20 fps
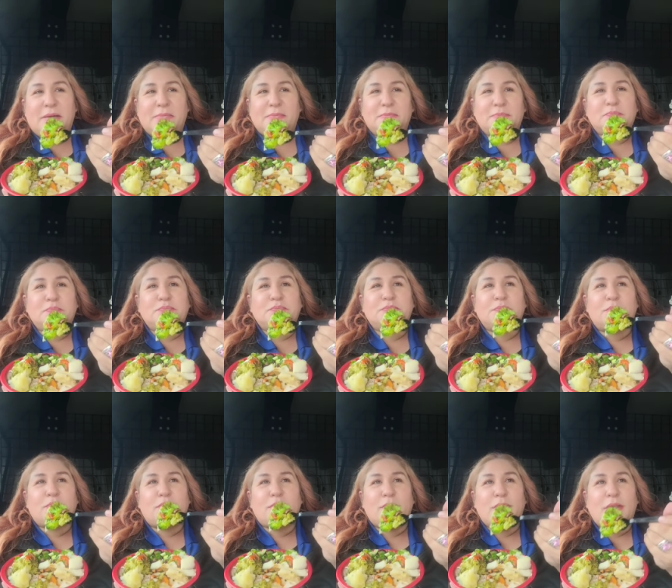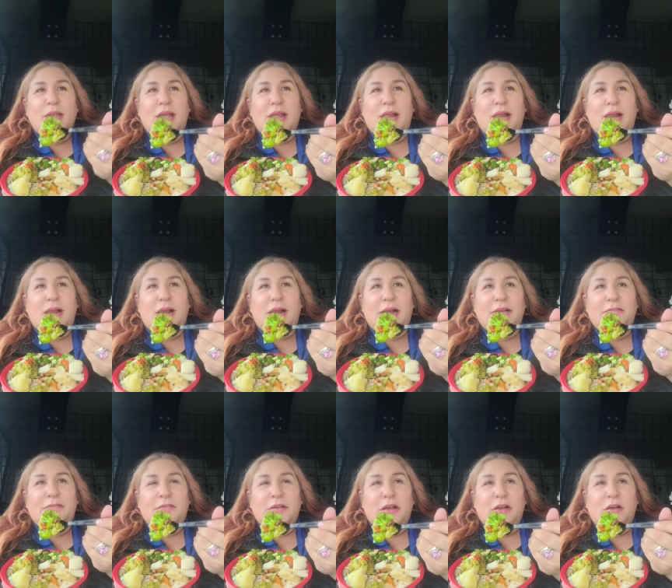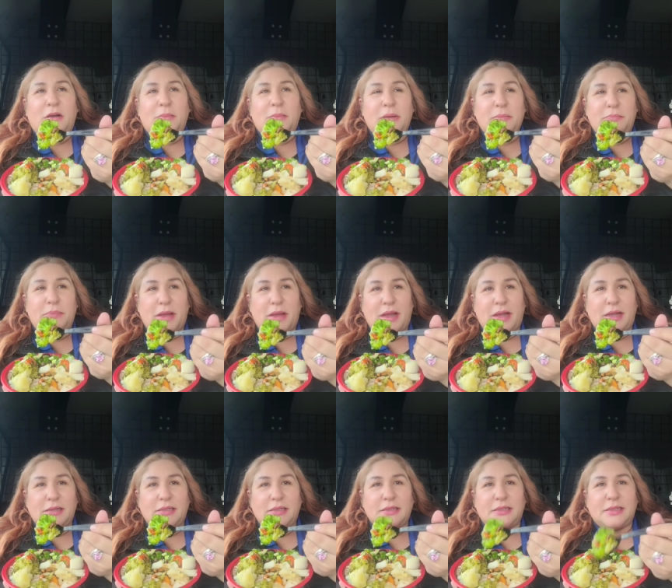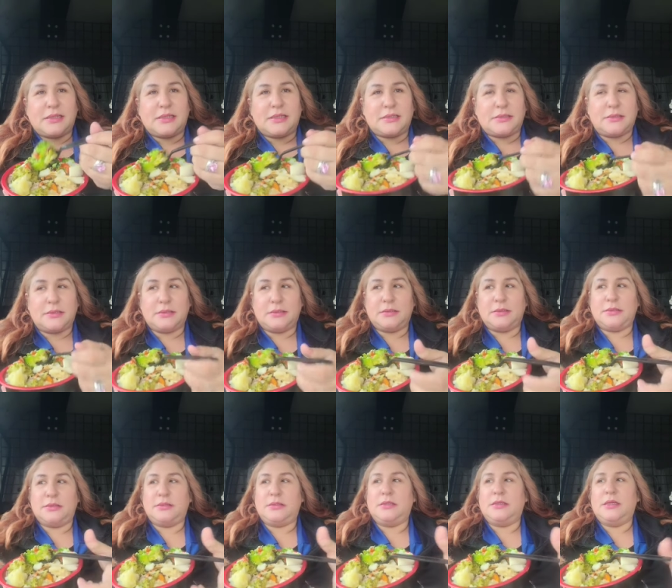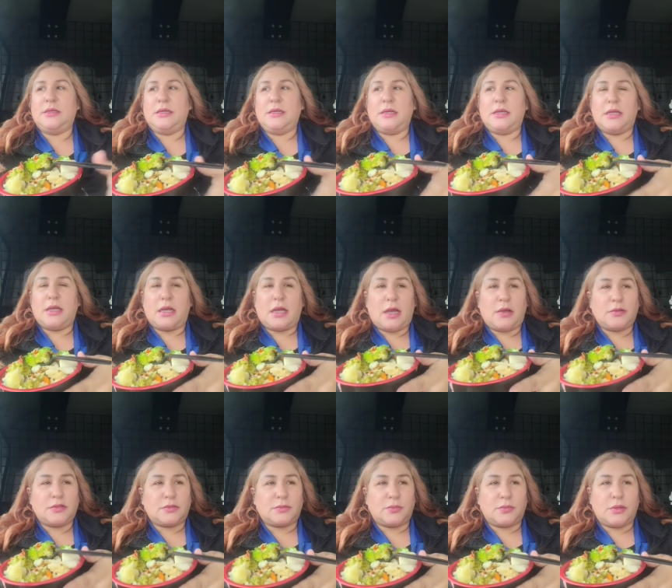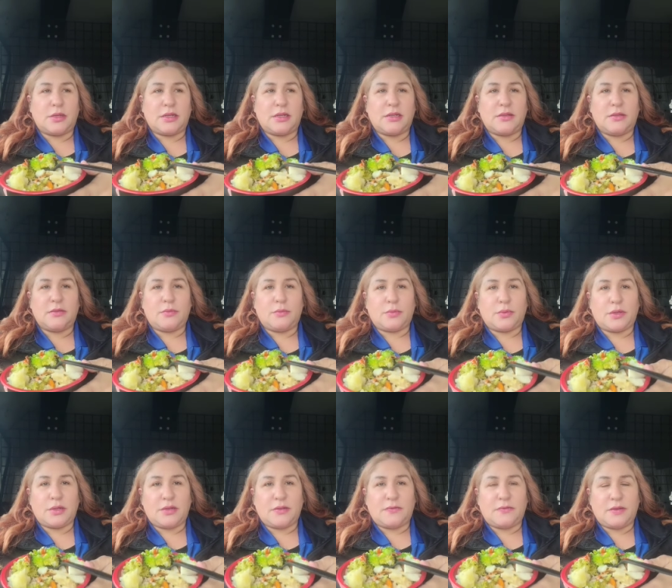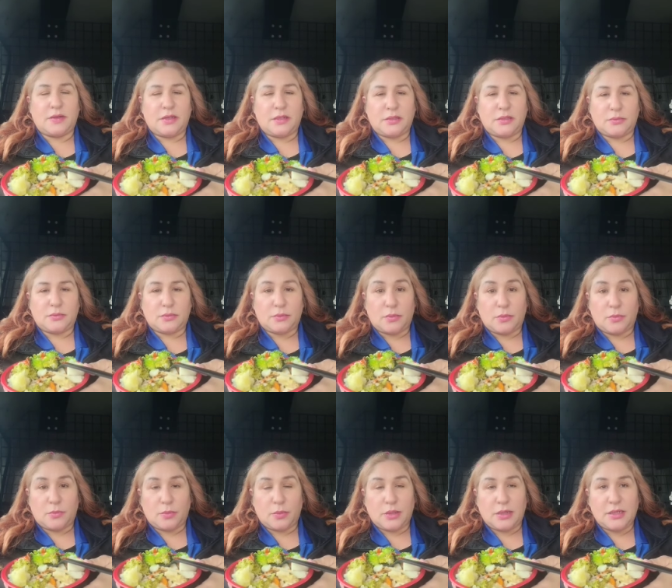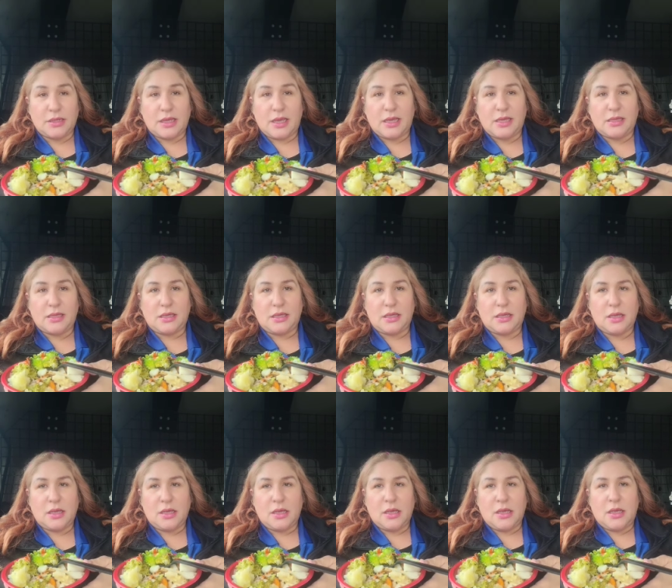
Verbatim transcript: but I fell on my back and I was really, really feeling really achy.